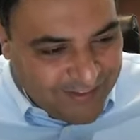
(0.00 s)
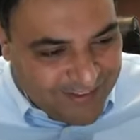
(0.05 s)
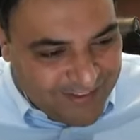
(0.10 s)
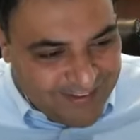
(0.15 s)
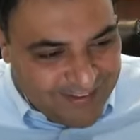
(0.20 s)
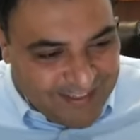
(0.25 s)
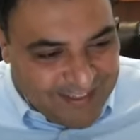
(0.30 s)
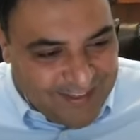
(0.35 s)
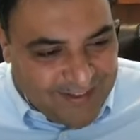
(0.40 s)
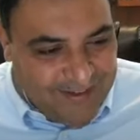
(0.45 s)

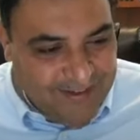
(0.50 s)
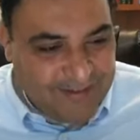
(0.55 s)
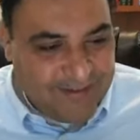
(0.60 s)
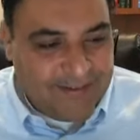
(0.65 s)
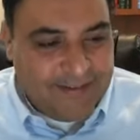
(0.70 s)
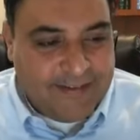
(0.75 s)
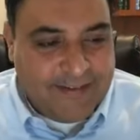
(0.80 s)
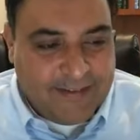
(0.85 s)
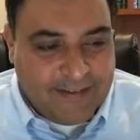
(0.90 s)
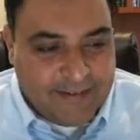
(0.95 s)
nice. Thank you.
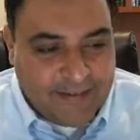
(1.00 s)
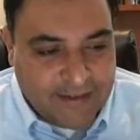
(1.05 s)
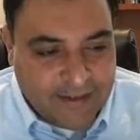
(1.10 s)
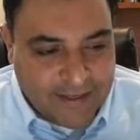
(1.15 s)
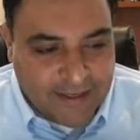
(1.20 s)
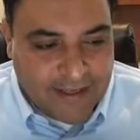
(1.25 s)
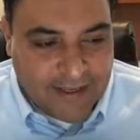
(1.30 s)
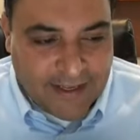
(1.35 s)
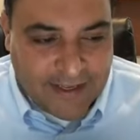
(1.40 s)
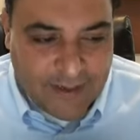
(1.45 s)

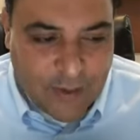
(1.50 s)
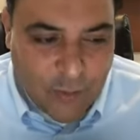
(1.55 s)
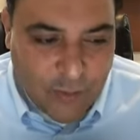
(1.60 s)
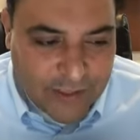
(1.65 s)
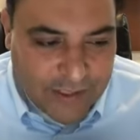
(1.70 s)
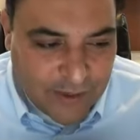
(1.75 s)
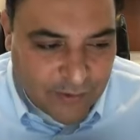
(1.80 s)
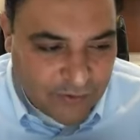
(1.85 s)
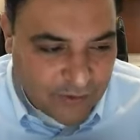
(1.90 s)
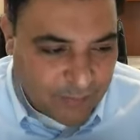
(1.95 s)
No one
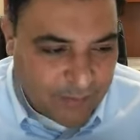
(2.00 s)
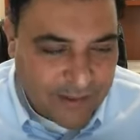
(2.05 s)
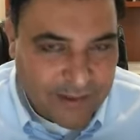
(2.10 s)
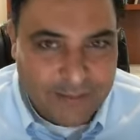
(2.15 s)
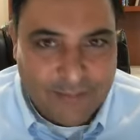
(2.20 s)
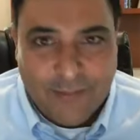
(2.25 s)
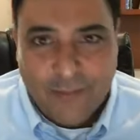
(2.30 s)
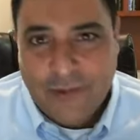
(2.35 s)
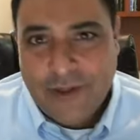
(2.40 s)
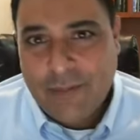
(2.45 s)
cares about
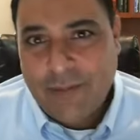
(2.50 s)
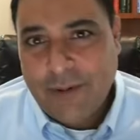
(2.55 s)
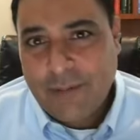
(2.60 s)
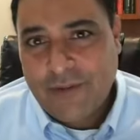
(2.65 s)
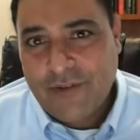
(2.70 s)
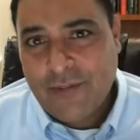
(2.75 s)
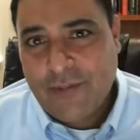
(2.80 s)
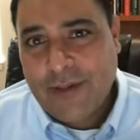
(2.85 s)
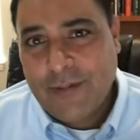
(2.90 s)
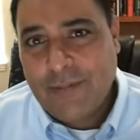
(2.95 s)
it, but when you
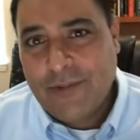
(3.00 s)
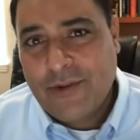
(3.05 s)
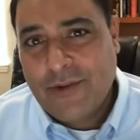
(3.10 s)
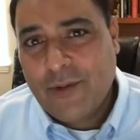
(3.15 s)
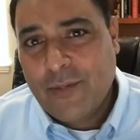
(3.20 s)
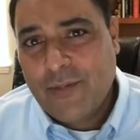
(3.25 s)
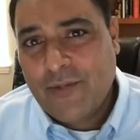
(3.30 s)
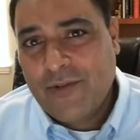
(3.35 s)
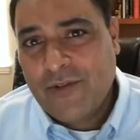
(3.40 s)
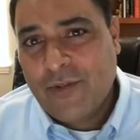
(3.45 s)
publish a paper, you
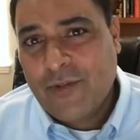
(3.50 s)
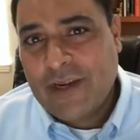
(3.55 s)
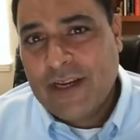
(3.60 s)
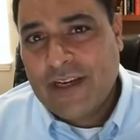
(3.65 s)
hope someone